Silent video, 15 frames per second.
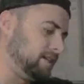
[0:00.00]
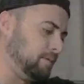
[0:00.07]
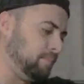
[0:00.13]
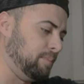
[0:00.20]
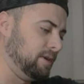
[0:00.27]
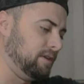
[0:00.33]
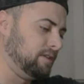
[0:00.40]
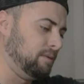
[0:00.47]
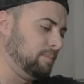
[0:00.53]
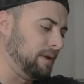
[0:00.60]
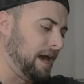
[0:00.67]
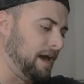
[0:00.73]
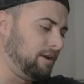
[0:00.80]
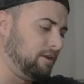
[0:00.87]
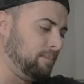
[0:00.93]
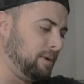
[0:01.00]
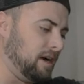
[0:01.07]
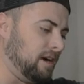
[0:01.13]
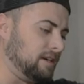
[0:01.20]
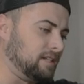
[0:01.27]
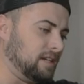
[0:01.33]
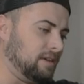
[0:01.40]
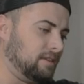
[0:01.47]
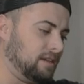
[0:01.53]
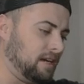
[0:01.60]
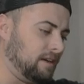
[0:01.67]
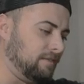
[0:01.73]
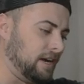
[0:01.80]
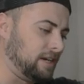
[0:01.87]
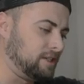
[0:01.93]
build and battle box. I don't think
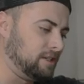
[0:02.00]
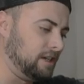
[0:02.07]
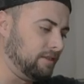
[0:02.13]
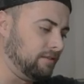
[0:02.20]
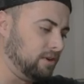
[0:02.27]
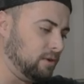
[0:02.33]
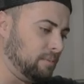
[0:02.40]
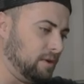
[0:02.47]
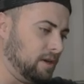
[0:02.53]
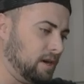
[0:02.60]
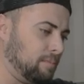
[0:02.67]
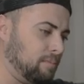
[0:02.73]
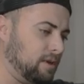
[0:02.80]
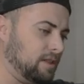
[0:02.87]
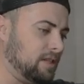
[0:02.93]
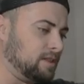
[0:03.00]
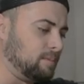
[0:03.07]
I've actually ever opened up one of these,